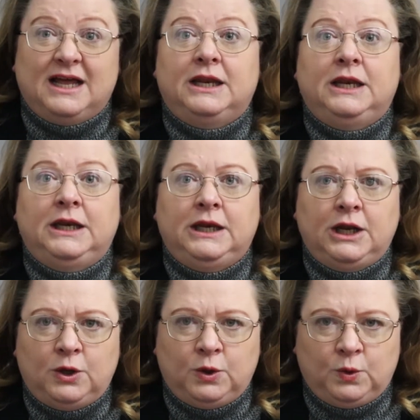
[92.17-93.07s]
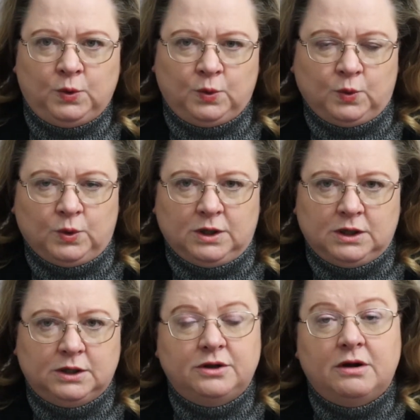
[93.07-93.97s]
No.
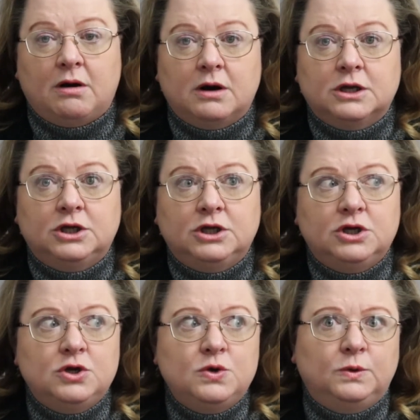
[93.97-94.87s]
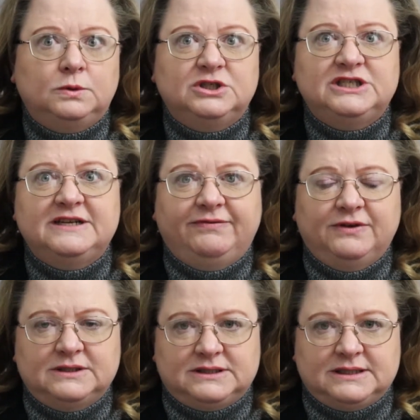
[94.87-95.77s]
There are huge
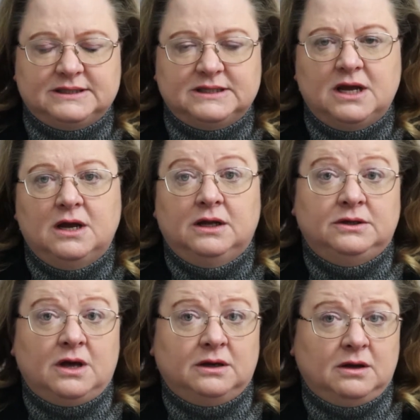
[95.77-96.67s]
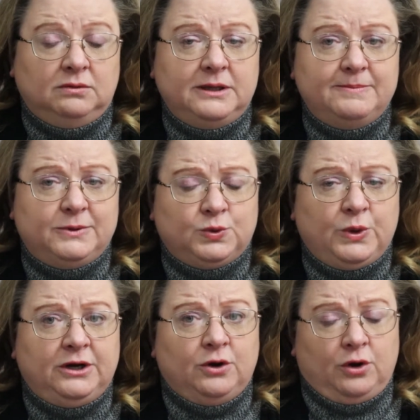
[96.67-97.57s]
differences, not only
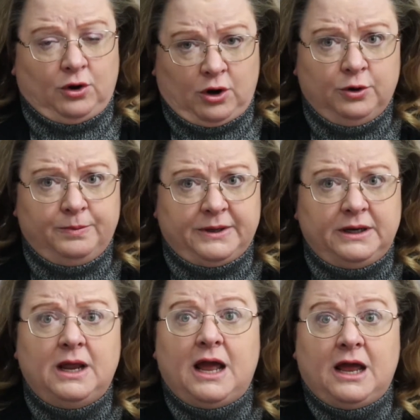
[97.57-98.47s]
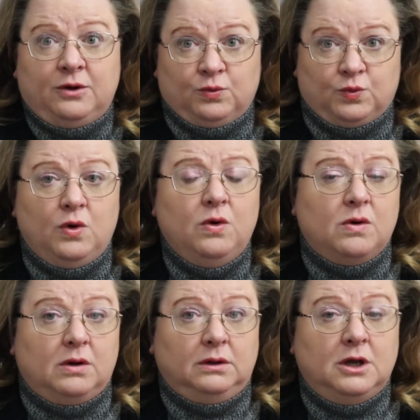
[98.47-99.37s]
between urban and
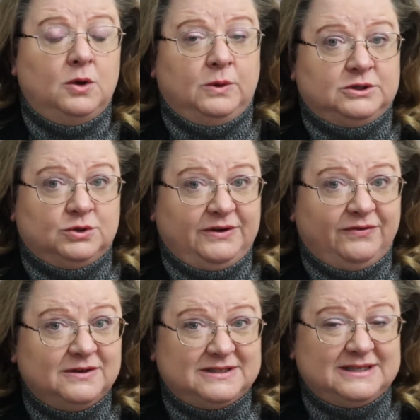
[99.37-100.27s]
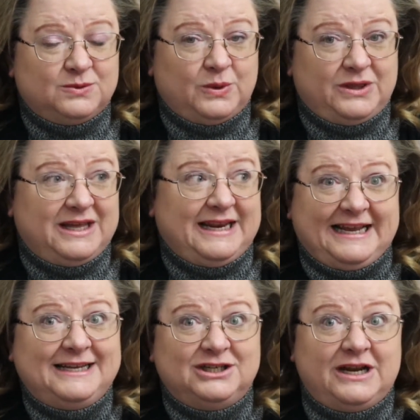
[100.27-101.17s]
rural, which are differences within
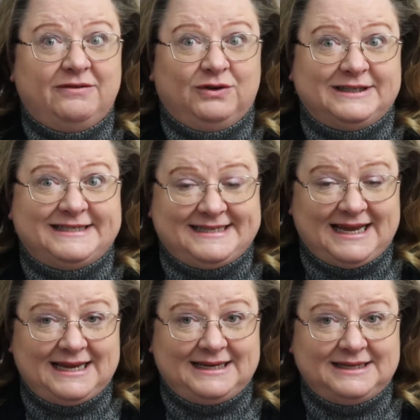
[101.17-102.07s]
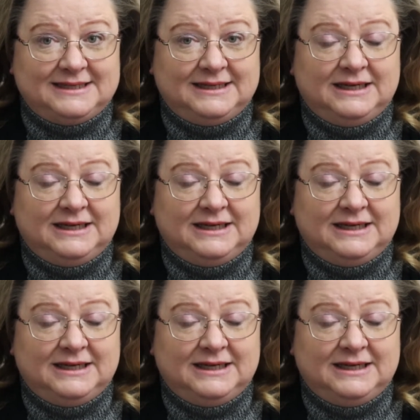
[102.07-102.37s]
each and every state,